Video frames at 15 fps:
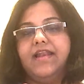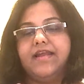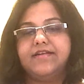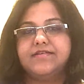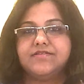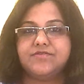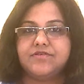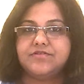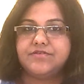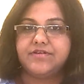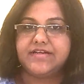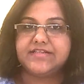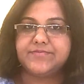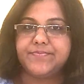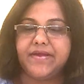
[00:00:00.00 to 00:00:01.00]
Let us
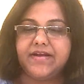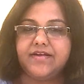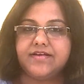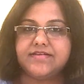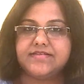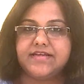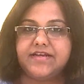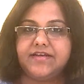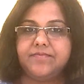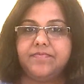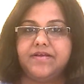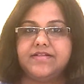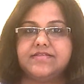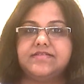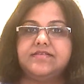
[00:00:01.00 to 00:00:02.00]
also respect her
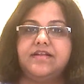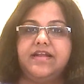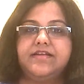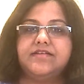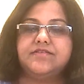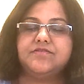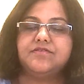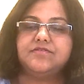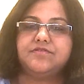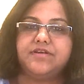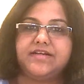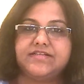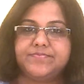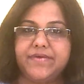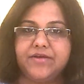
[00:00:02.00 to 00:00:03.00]
sentiments. Let us
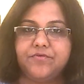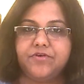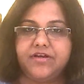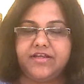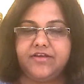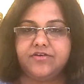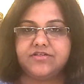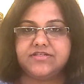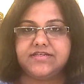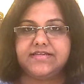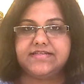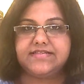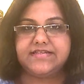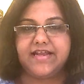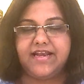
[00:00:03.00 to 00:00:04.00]
also respect what he or
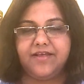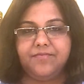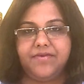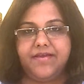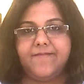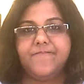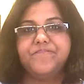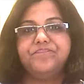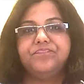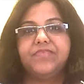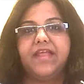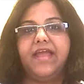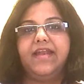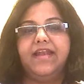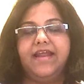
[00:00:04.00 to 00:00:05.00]
she is telling me,
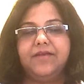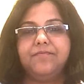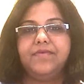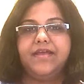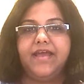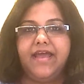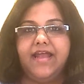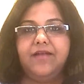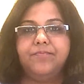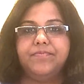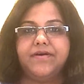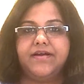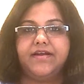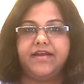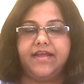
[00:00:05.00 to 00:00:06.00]
and let me help
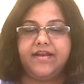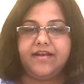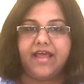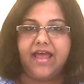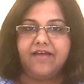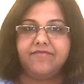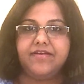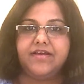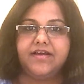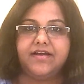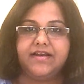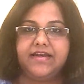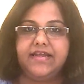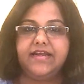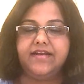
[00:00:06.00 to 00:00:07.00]
her in having
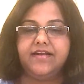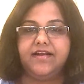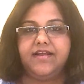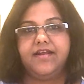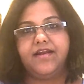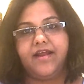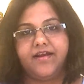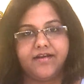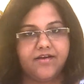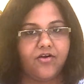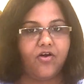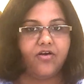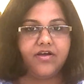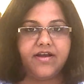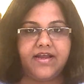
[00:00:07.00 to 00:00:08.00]
a neat, clean and an
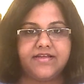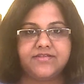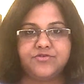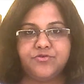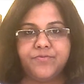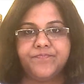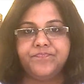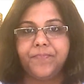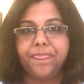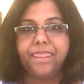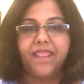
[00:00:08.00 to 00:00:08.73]
organized home.